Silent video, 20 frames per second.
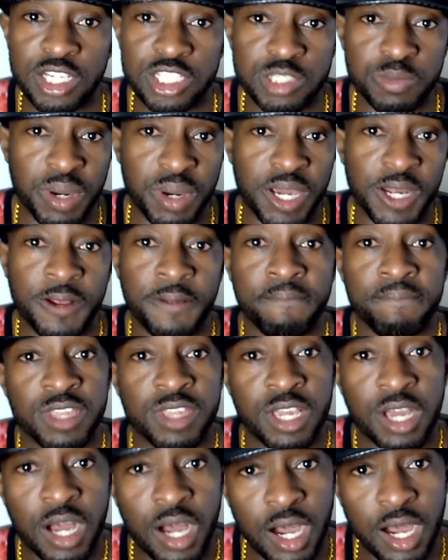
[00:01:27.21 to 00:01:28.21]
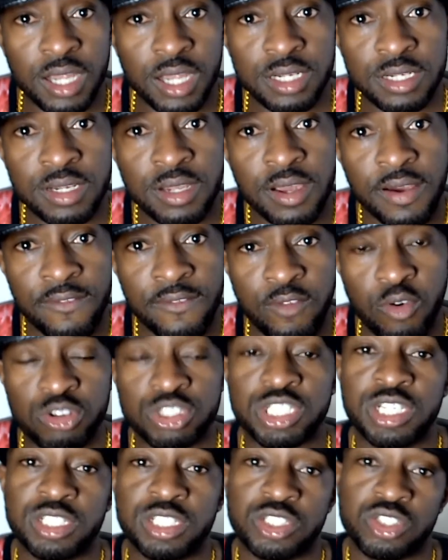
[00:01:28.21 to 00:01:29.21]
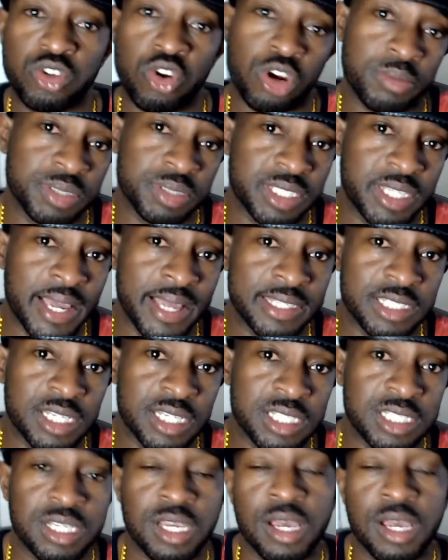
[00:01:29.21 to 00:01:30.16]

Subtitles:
But unfortunate circumstances